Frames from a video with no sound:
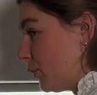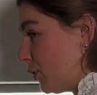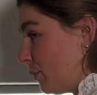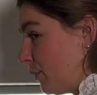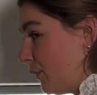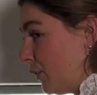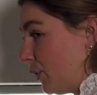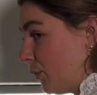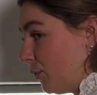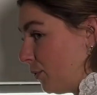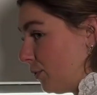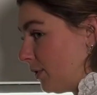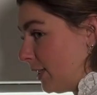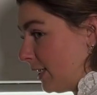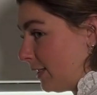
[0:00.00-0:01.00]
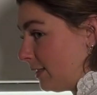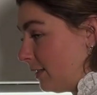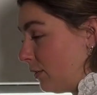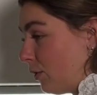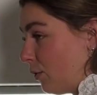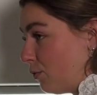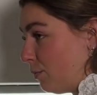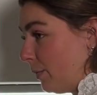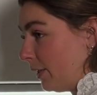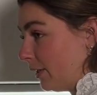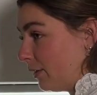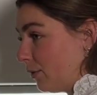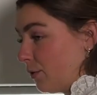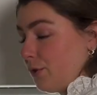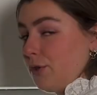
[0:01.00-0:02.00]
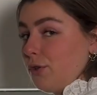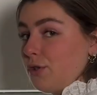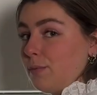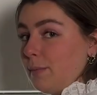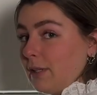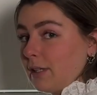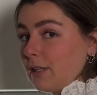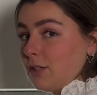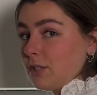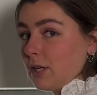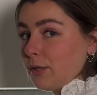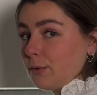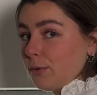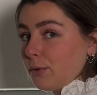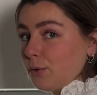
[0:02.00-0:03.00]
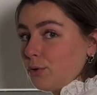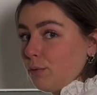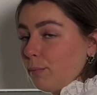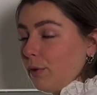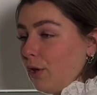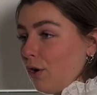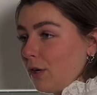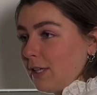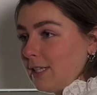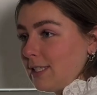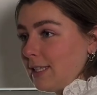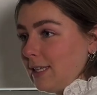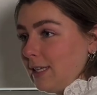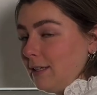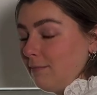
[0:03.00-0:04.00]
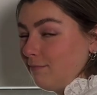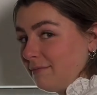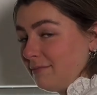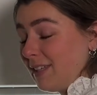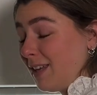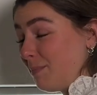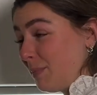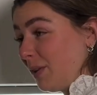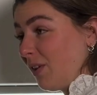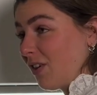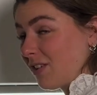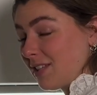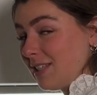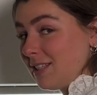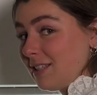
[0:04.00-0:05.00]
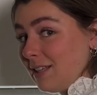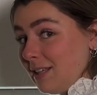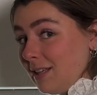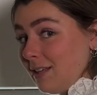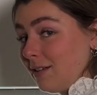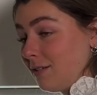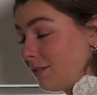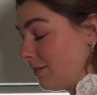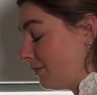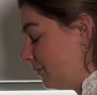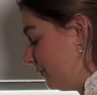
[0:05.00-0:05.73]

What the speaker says: some of you who says that oat milk or just milk in general don't belong in tea, it belongs in tea here.